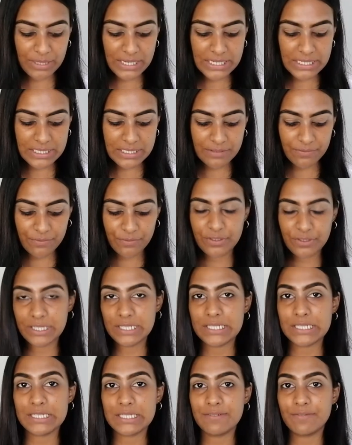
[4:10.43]
3
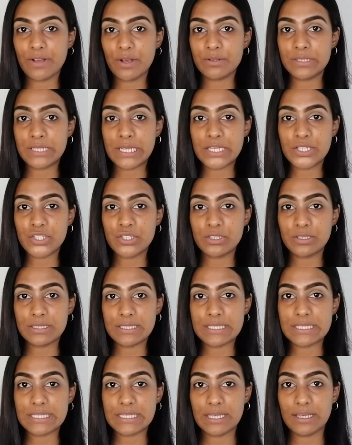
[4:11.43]
different
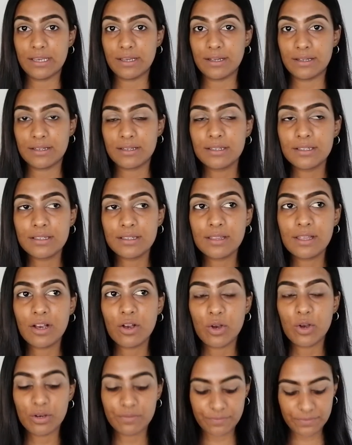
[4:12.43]
foundations here
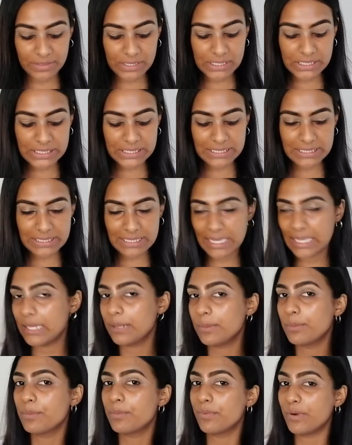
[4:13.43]
of the
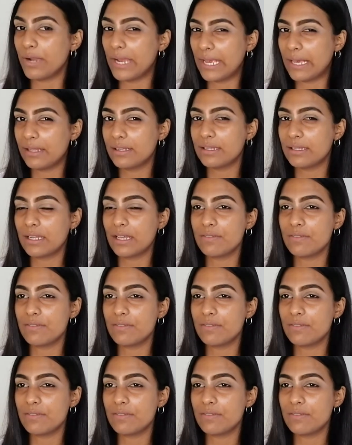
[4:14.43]
same brand,